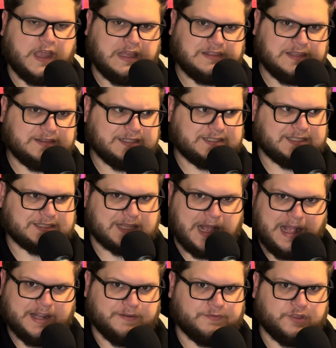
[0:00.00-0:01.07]
I think this is
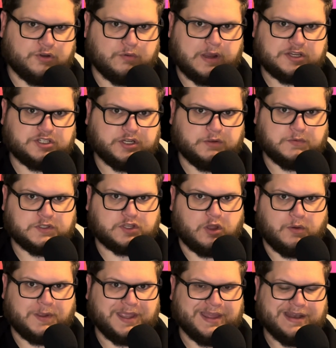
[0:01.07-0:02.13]
kind of the direction it was
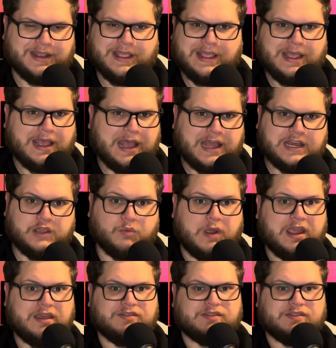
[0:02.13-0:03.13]
going in anyway.